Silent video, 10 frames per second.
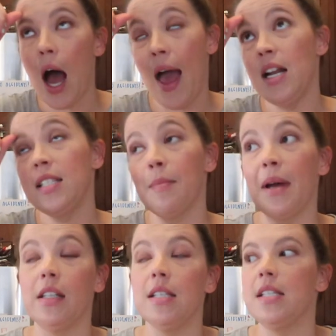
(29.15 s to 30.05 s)
I hadn't done
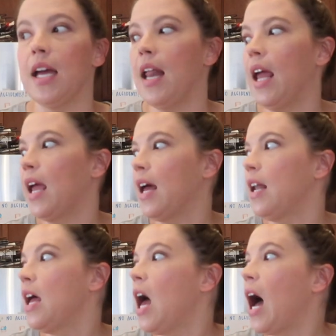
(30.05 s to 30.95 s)
my list yet,
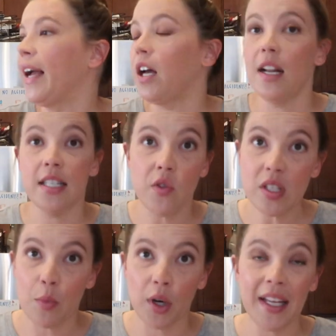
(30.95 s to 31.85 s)
and I got it done
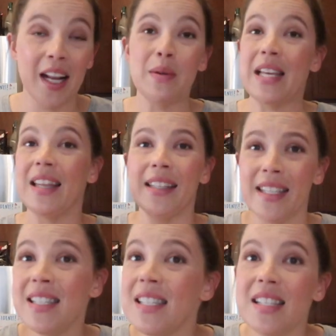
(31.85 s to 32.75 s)
this morning, and I was like, the
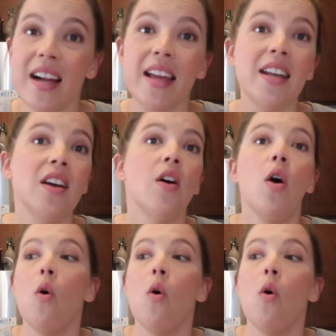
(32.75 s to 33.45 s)
list is done.